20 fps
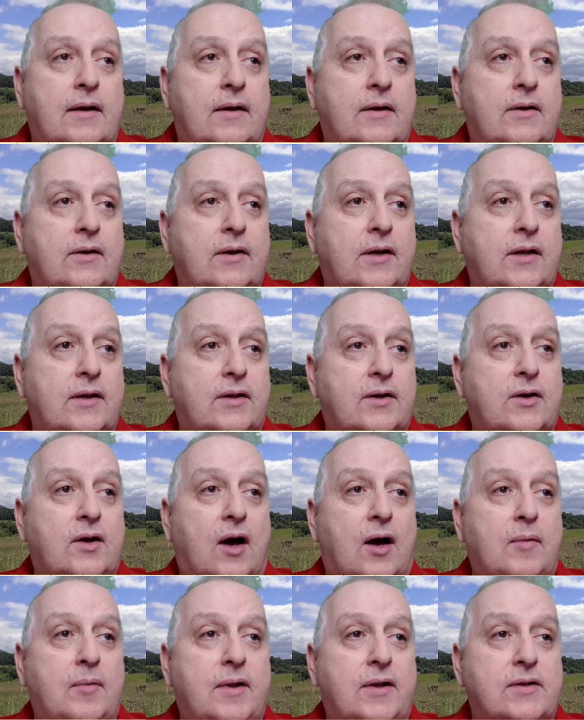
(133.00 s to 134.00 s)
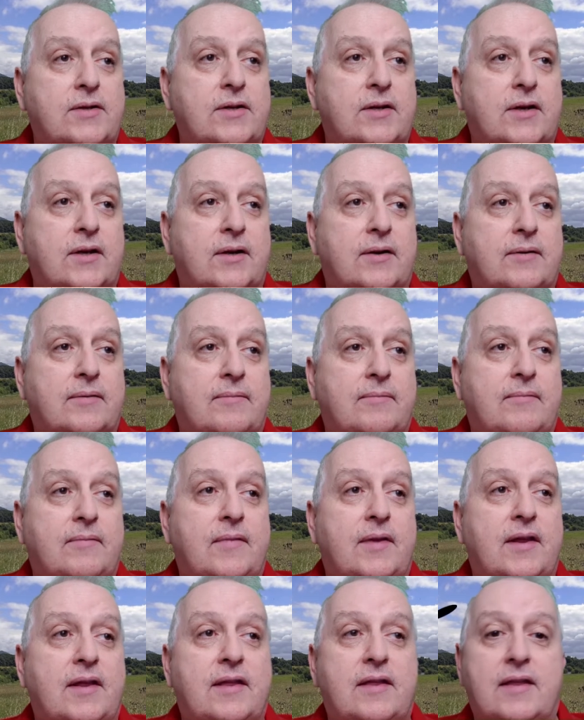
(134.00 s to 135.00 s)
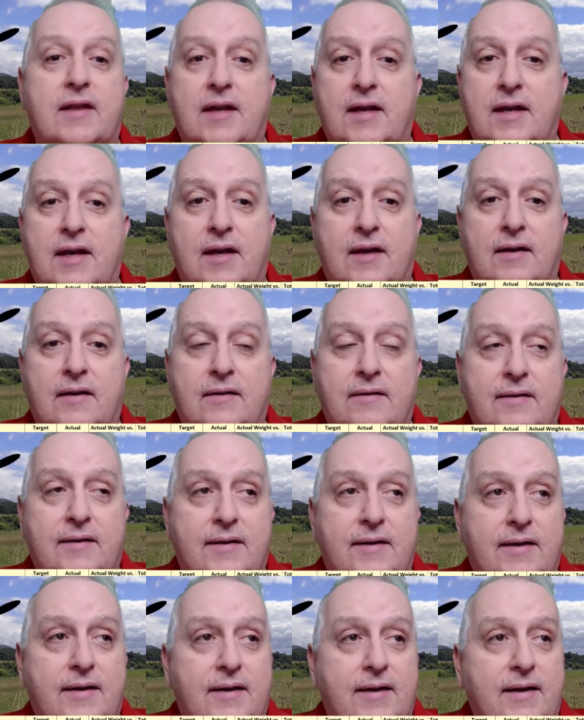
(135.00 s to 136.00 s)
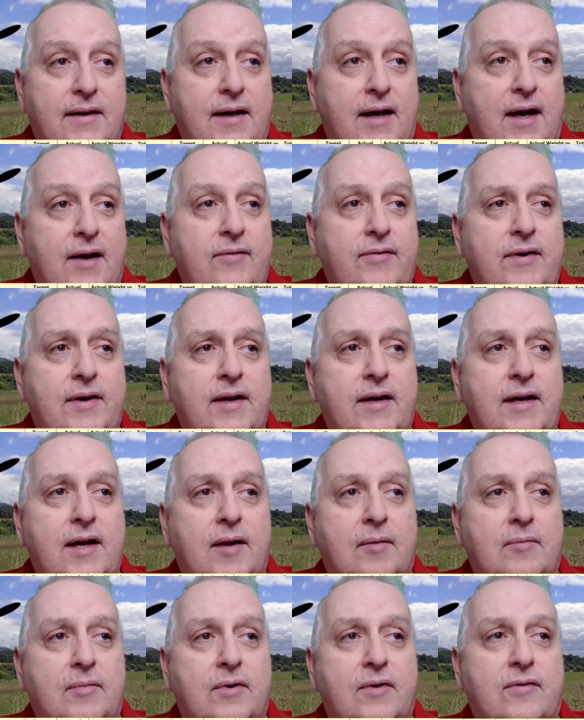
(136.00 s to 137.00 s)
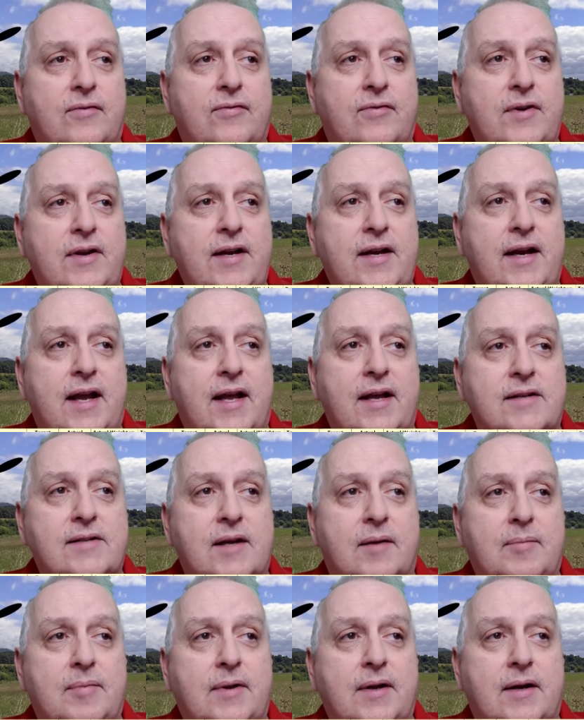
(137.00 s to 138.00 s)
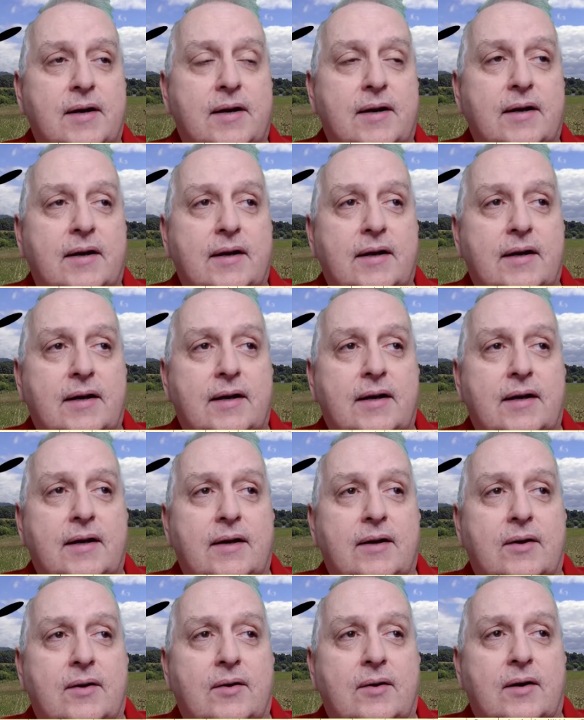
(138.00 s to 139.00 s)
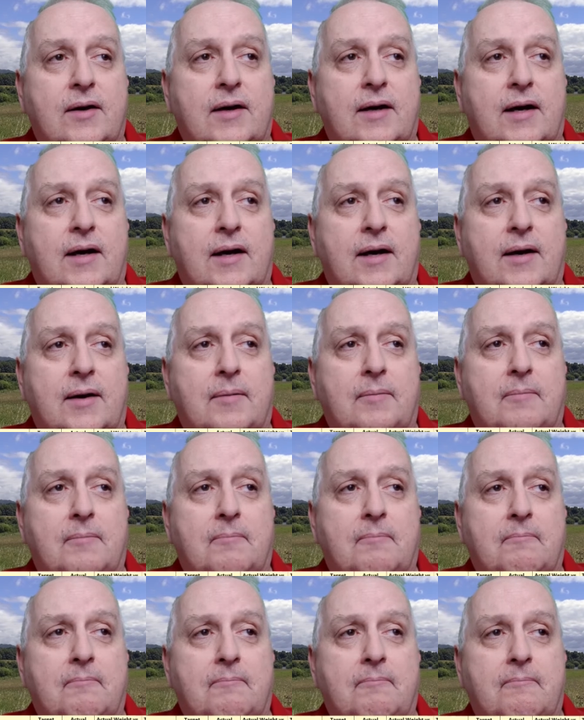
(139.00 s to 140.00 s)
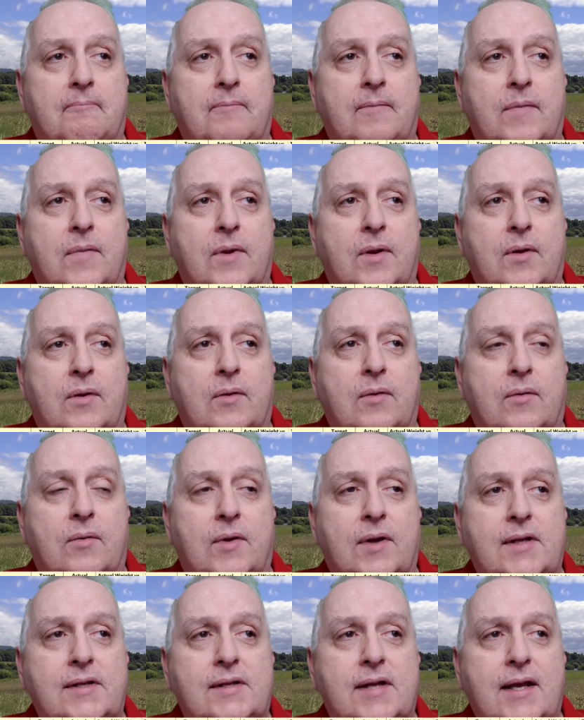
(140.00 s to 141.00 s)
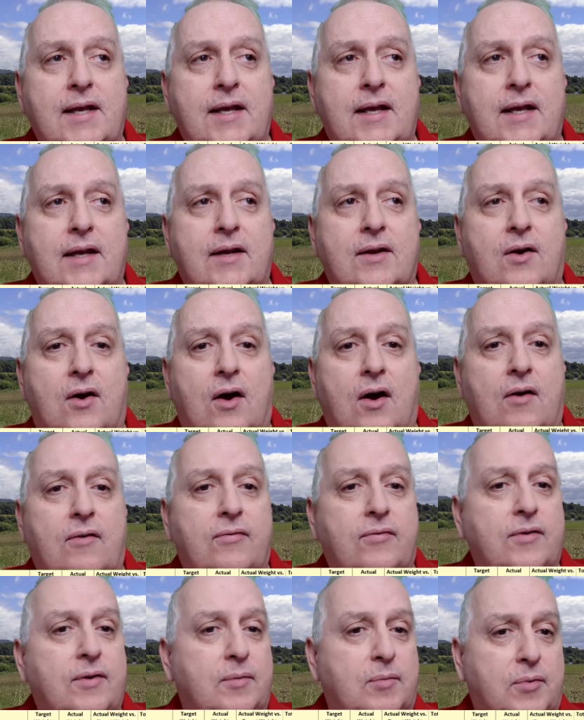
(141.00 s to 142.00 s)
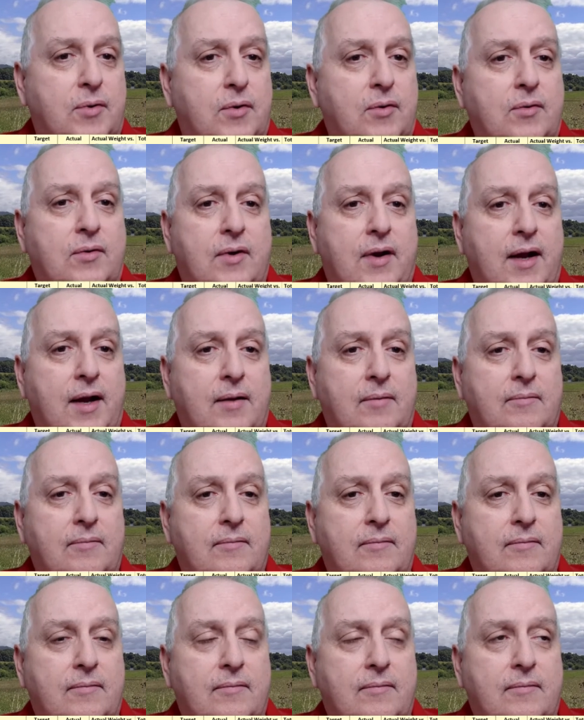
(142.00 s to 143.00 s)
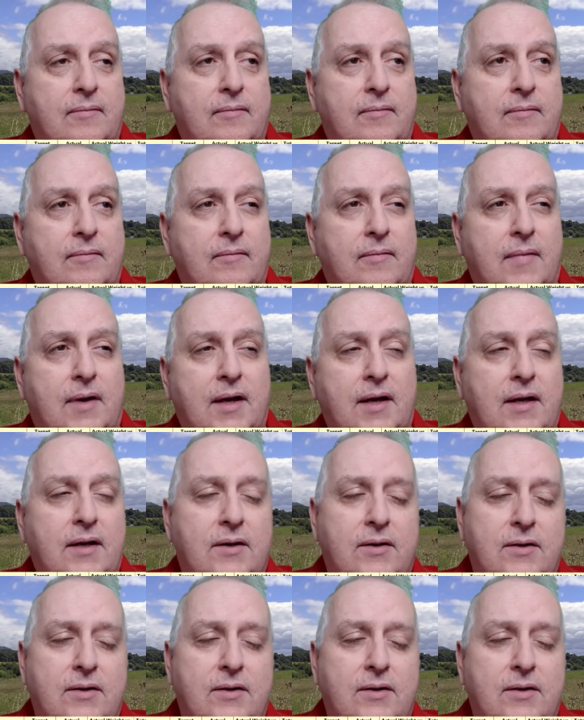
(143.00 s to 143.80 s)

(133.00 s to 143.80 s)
Look at the comments here. Thinking. I've had a number of free days up here. Once I get off the program, I get